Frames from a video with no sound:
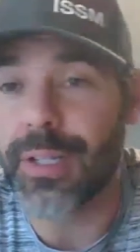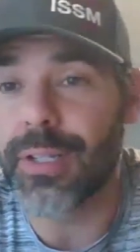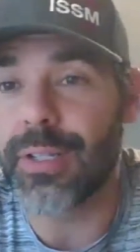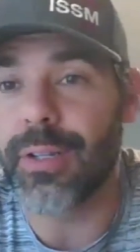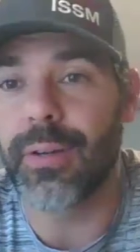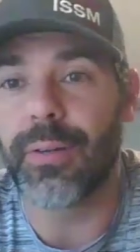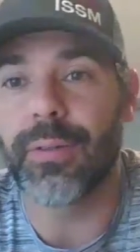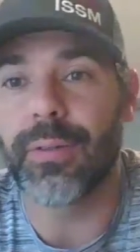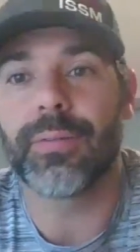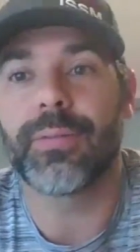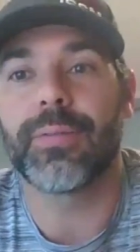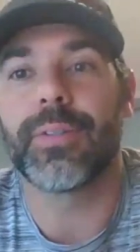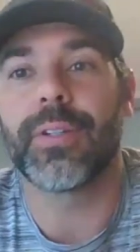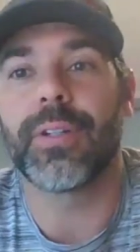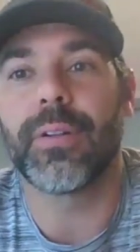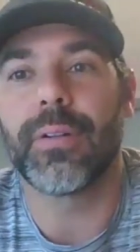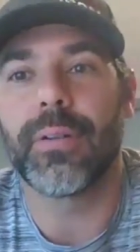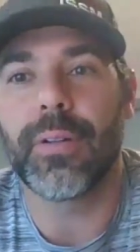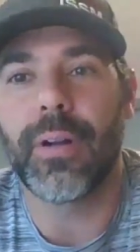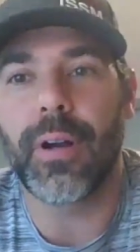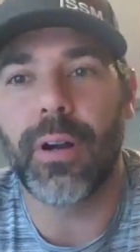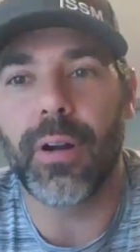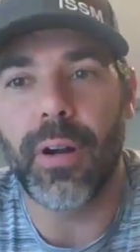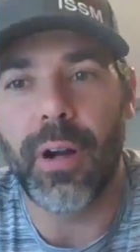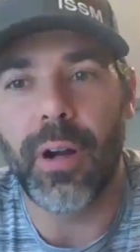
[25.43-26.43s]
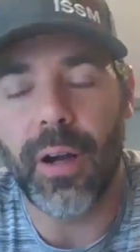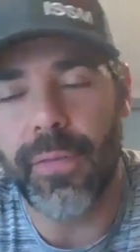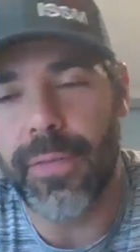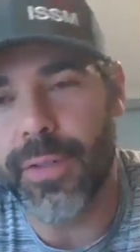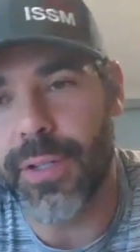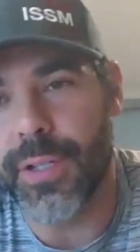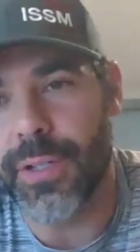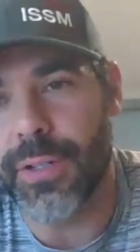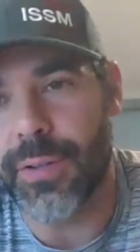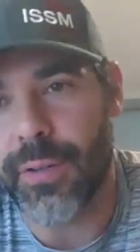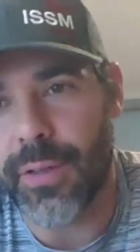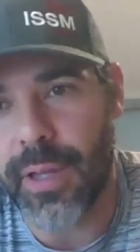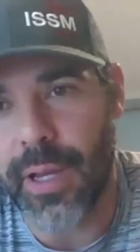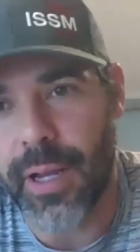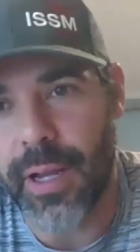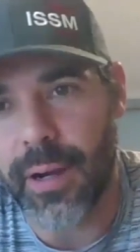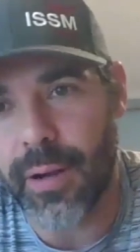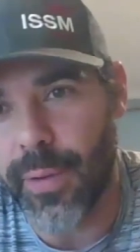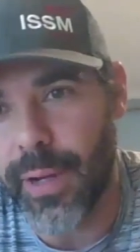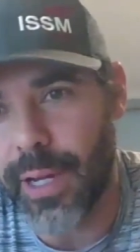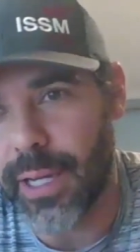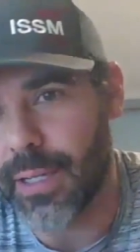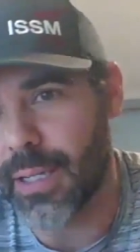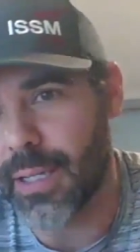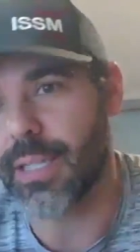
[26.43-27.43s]
So you know, our offices are there. We get
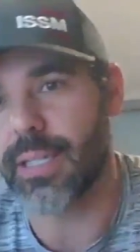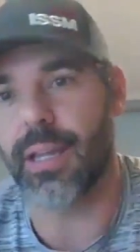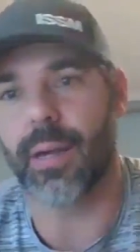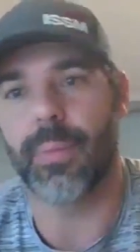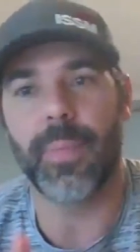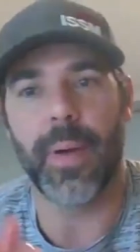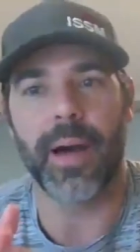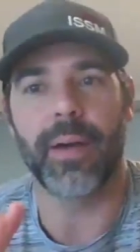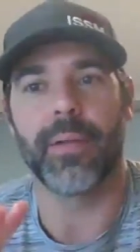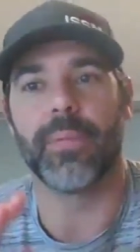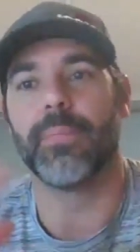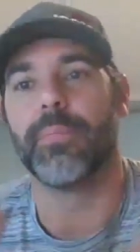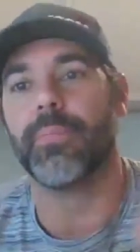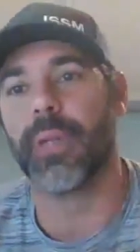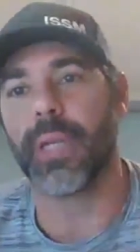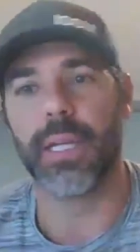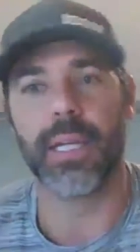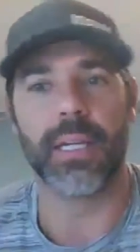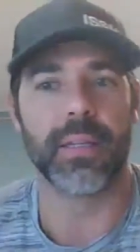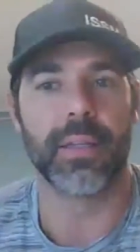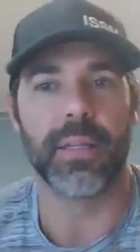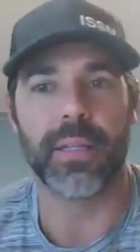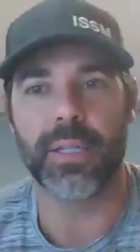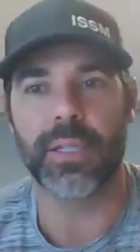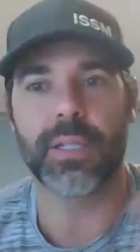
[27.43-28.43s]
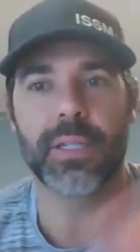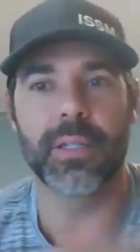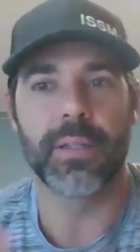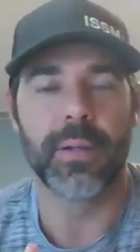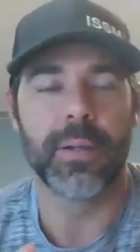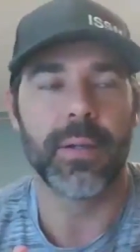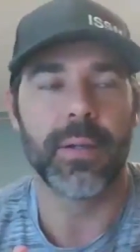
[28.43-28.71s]
to step out and be in this